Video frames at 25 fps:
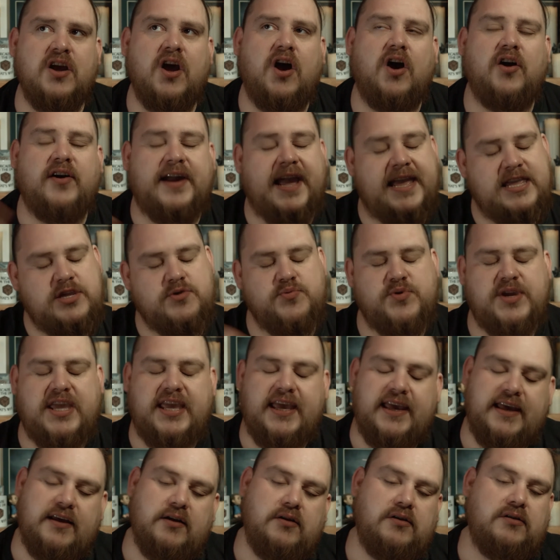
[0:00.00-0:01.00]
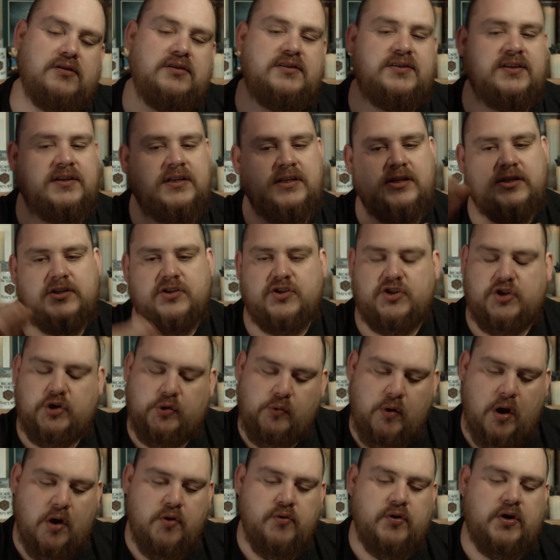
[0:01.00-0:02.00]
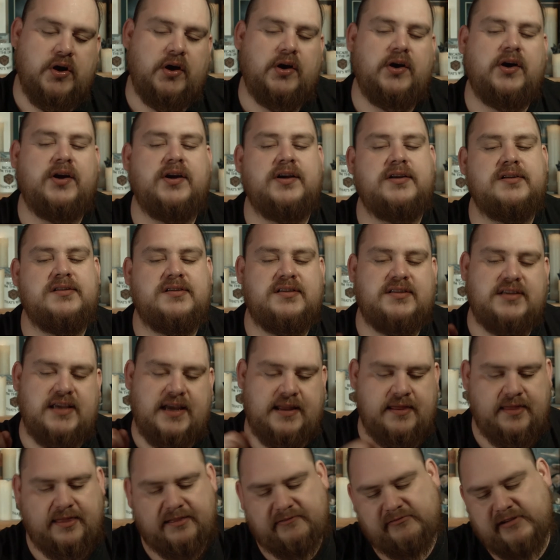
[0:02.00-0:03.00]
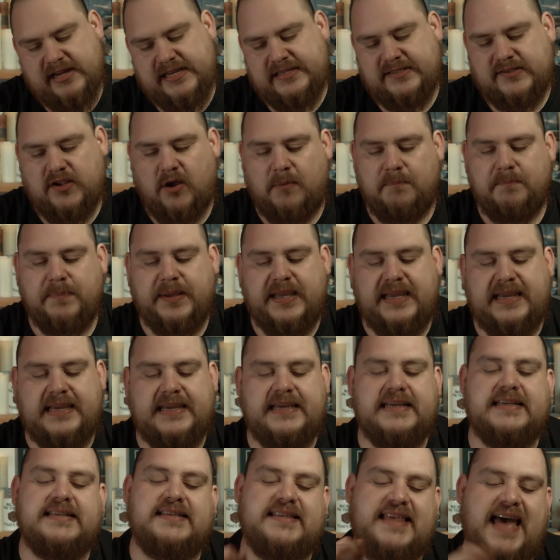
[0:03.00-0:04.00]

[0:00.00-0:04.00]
okay, you killed 2 ogres and 3 zombies,